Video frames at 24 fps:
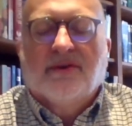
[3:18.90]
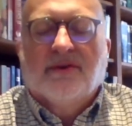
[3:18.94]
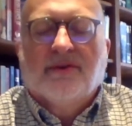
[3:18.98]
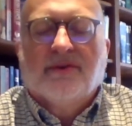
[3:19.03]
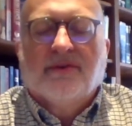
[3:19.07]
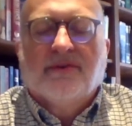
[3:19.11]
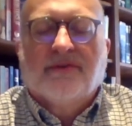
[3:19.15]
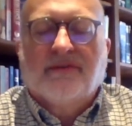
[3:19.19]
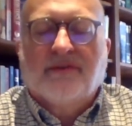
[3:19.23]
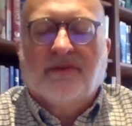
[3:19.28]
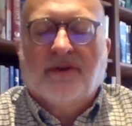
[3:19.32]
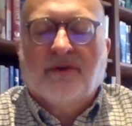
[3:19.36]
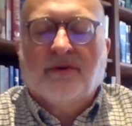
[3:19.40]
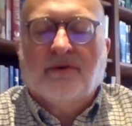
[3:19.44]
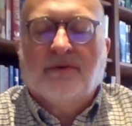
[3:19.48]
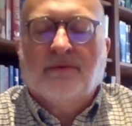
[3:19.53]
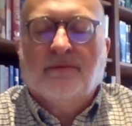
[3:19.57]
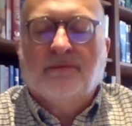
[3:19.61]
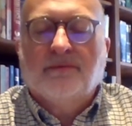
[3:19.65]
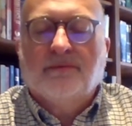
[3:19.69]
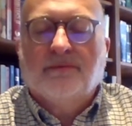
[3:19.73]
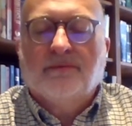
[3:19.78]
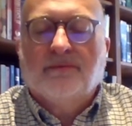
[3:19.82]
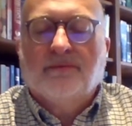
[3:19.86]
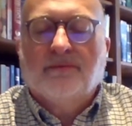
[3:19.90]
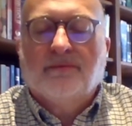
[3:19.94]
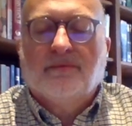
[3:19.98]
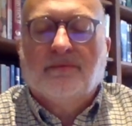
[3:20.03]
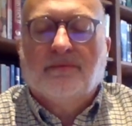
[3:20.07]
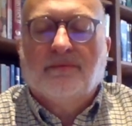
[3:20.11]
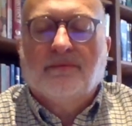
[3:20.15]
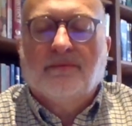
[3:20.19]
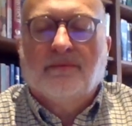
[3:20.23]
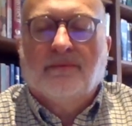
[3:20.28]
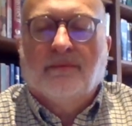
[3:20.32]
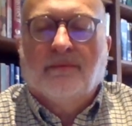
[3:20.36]
So,
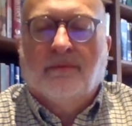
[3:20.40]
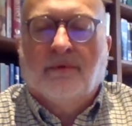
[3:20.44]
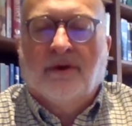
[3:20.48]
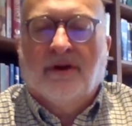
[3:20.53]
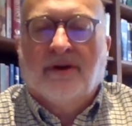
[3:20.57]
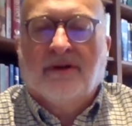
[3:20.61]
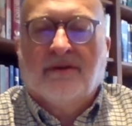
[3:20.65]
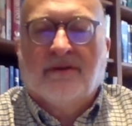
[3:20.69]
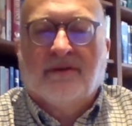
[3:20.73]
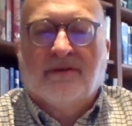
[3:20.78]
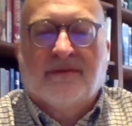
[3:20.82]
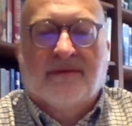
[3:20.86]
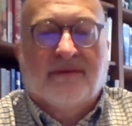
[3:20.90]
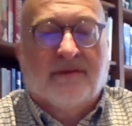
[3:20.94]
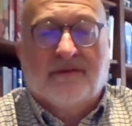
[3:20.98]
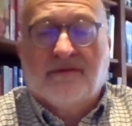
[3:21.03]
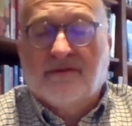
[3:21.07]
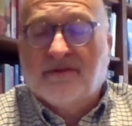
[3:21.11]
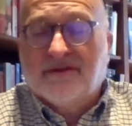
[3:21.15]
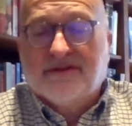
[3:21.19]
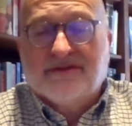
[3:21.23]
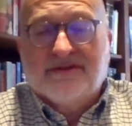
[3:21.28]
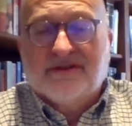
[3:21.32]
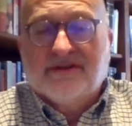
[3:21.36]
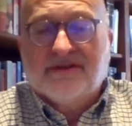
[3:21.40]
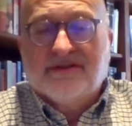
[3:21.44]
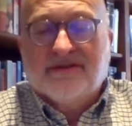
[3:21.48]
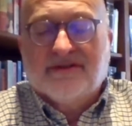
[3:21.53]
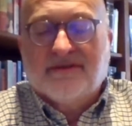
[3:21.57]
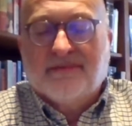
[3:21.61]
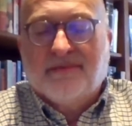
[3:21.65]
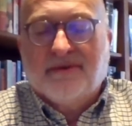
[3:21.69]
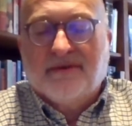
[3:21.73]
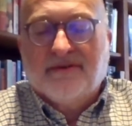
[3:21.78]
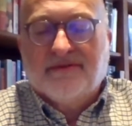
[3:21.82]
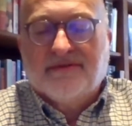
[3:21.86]
what is a Christian
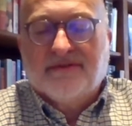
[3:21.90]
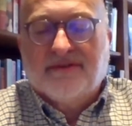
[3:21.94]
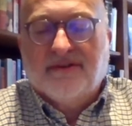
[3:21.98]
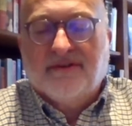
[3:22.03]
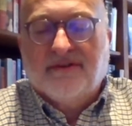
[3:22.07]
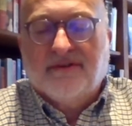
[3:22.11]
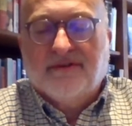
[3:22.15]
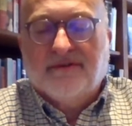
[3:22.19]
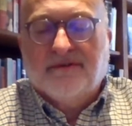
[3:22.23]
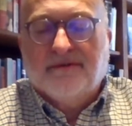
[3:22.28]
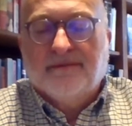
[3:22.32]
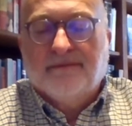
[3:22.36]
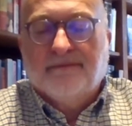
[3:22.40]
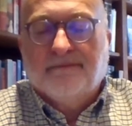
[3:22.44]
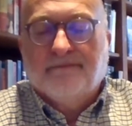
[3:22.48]
supposed to do?